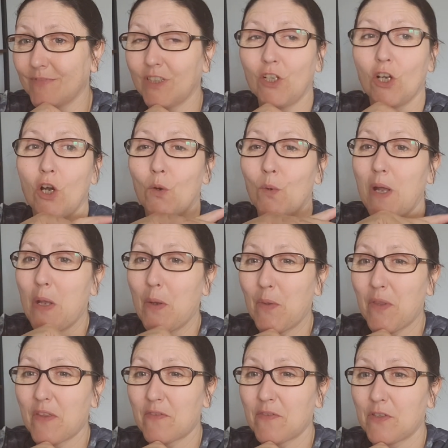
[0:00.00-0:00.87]
got away
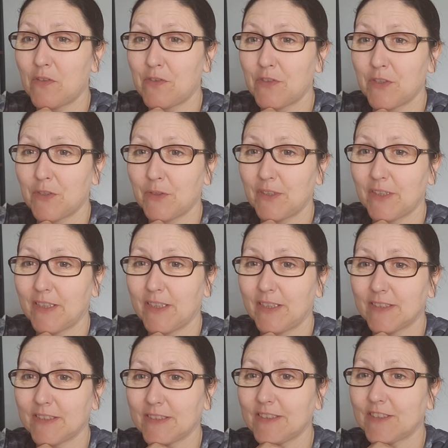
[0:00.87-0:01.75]
with it for a few
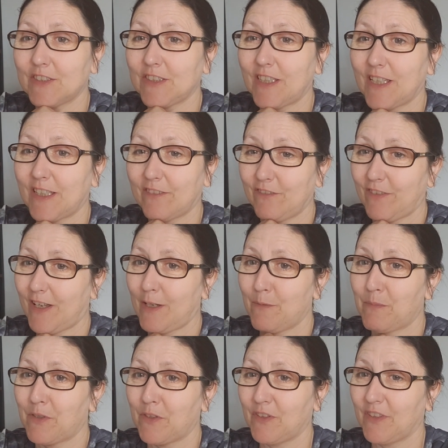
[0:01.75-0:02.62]
days, and it's like,
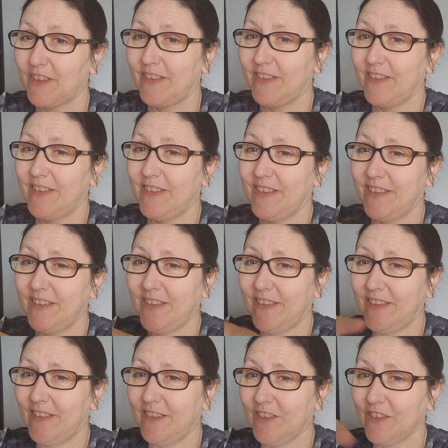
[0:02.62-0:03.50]
fibro, hey,